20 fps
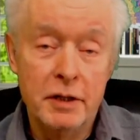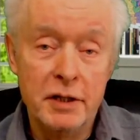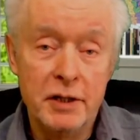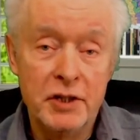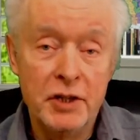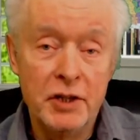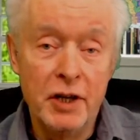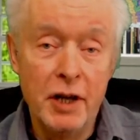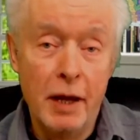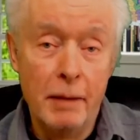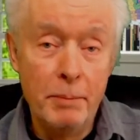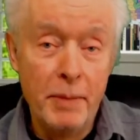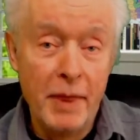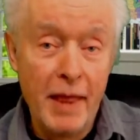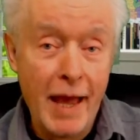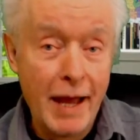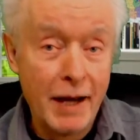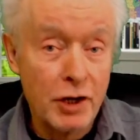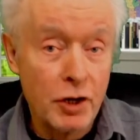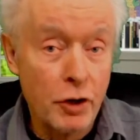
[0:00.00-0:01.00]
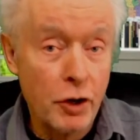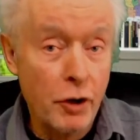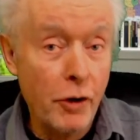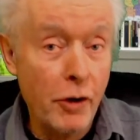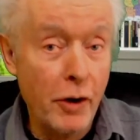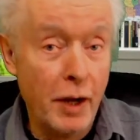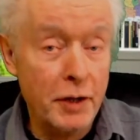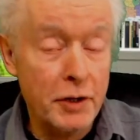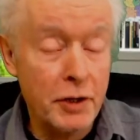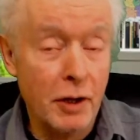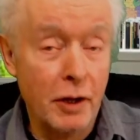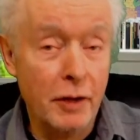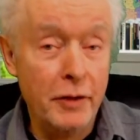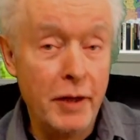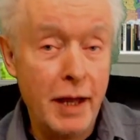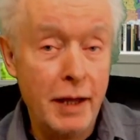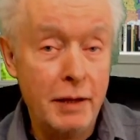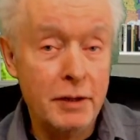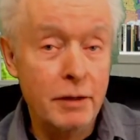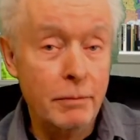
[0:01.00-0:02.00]
to snub that current
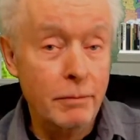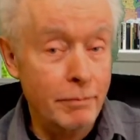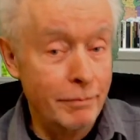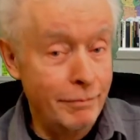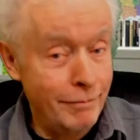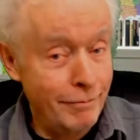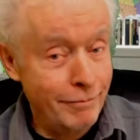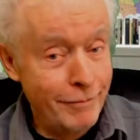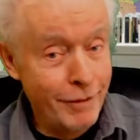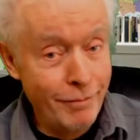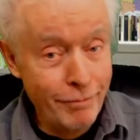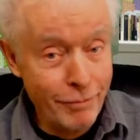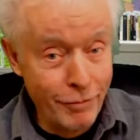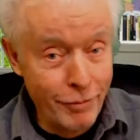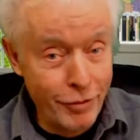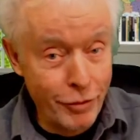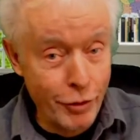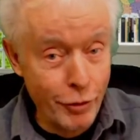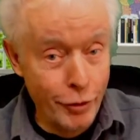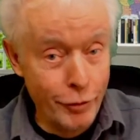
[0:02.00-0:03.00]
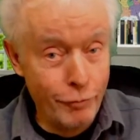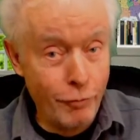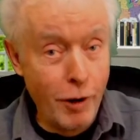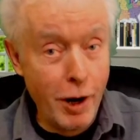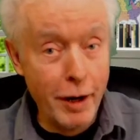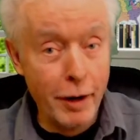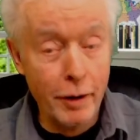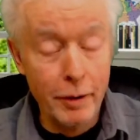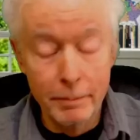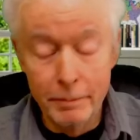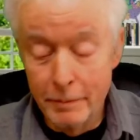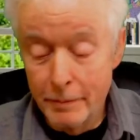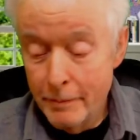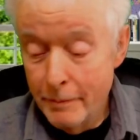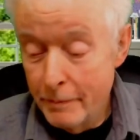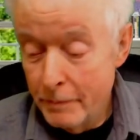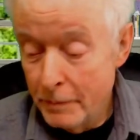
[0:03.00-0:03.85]
on that third wire.